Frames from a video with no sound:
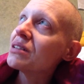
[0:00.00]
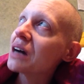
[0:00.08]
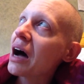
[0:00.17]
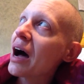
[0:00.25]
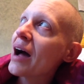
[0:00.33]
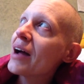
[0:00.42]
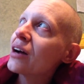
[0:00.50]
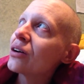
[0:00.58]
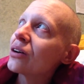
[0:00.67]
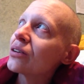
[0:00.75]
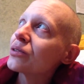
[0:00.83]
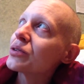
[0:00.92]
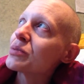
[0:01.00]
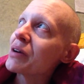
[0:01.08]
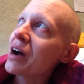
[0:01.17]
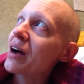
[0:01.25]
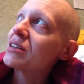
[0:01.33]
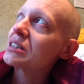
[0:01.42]
die or lose
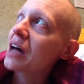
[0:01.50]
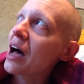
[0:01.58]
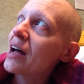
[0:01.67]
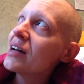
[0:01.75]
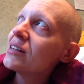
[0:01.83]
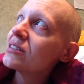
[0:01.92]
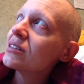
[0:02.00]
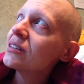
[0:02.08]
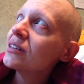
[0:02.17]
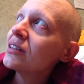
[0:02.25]
my eyesight.